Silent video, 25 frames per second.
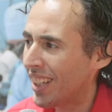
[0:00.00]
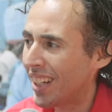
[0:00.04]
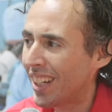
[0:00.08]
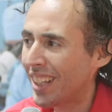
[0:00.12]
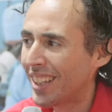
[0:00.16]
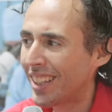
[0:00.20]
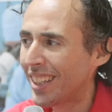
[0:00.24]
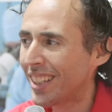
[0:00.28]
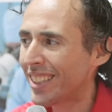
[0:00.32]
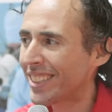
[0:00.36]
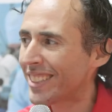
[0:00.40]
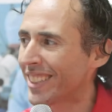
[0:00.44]
they
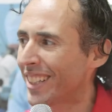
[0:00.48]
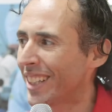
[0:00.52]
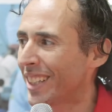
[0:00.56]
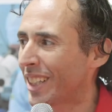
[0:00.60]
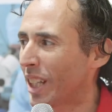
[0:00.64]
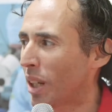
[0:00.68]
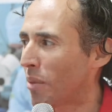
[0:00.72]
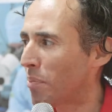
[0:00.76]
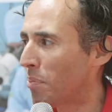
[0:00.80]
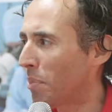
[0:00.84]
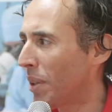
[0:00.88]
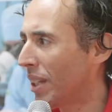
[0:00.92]
need this
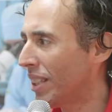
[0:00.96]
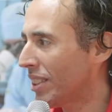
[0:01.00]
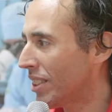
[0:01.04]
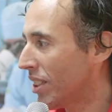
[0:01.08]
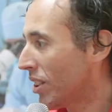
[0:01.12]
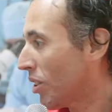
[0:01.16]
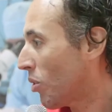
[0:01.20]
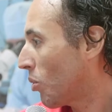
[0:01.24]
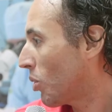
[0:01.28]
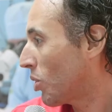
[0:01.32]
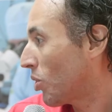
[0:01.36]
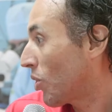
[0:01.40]
little piece
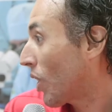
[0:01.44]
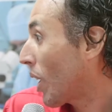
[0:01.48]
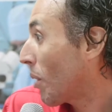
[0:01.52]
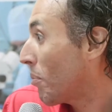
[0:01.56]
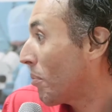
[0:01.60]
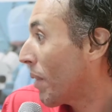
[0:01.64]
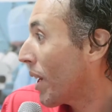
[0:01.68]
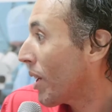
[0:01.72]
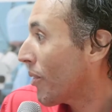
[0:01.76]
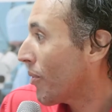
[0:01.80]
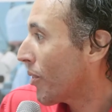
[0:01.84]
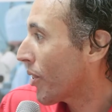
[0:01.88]
which you
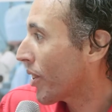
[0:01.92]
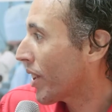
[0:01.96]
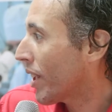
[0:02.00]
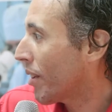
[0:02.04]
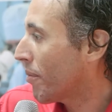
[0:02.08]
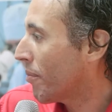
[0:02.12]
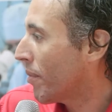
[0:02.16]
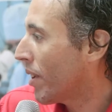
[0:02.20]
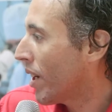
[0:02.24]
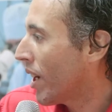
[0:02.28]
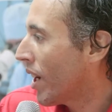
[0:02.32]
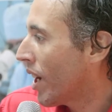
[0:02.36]
can make for them.